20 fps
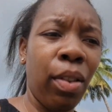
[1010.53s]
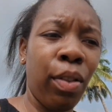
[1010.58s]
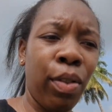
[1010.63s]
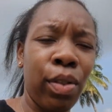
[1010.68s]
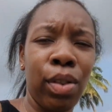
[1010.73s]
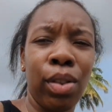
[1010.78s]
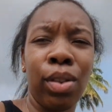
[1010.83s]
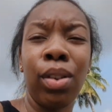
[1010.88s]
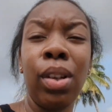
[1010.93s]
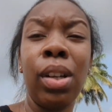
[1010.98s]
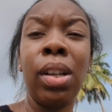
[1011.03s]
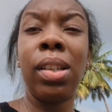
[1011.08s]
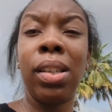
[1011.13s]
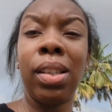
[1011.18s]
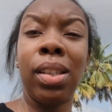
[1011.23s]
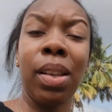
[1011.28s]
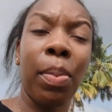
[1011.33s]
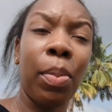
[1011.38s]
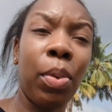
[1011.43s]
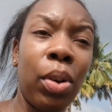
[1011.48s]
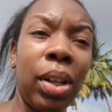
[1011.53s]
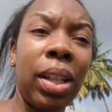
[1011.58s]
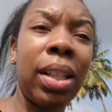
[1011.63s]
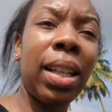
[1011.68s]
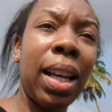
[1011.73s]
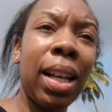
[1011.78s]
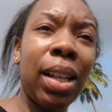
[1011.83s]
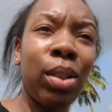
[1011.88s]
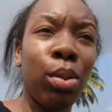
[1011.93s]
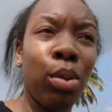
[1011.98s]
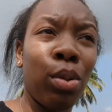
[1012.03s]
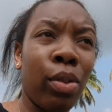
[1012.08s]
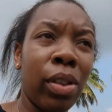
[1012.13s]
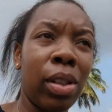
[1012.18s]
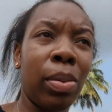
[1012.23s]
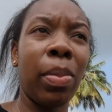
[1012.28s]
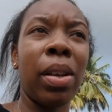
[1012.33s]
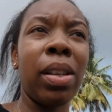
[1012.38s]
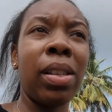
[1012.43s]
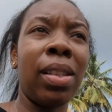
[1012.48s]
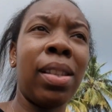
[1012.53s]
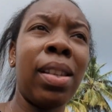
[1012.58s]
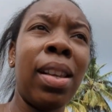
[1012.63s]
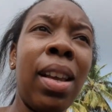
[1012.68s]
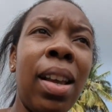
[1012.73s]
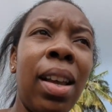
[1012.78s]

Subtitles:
for summer holidays or Christmas